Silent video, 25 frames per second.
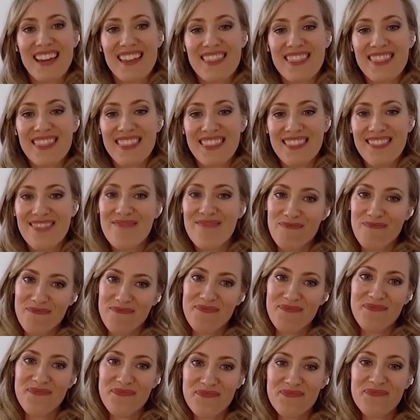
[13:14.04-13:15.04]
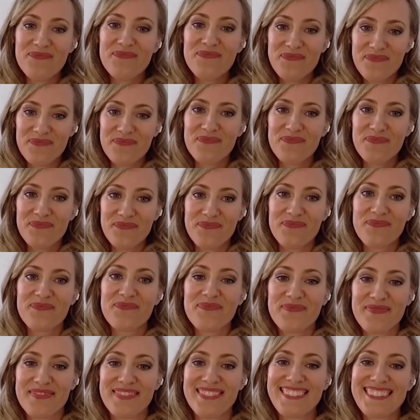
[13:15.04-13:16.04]
I, I, I, see that
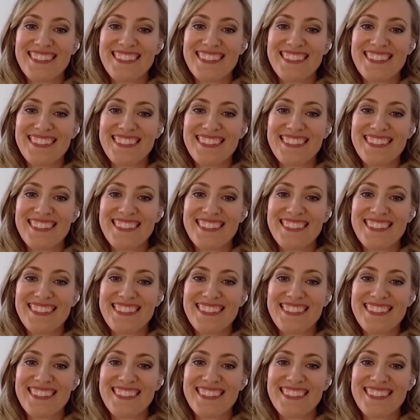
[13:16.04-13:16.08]
you know